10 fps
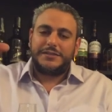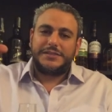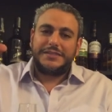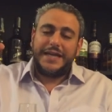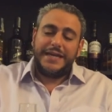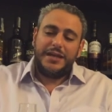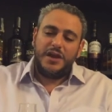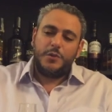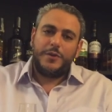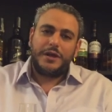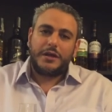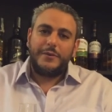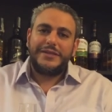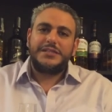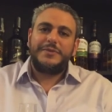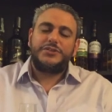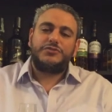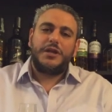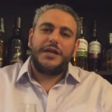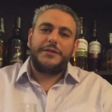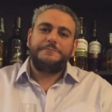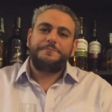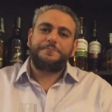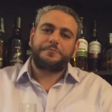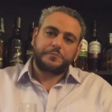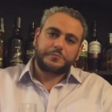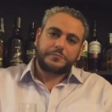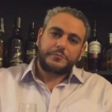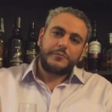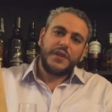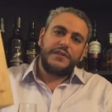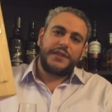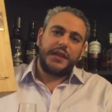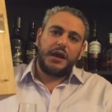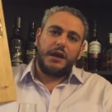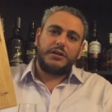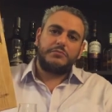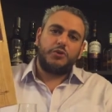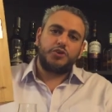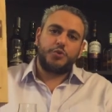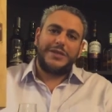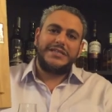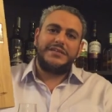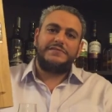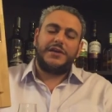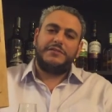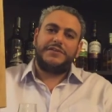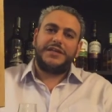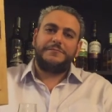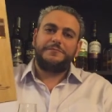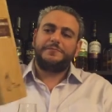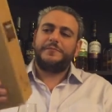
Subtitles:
Today we are going to be trying the Ardmore 25 year.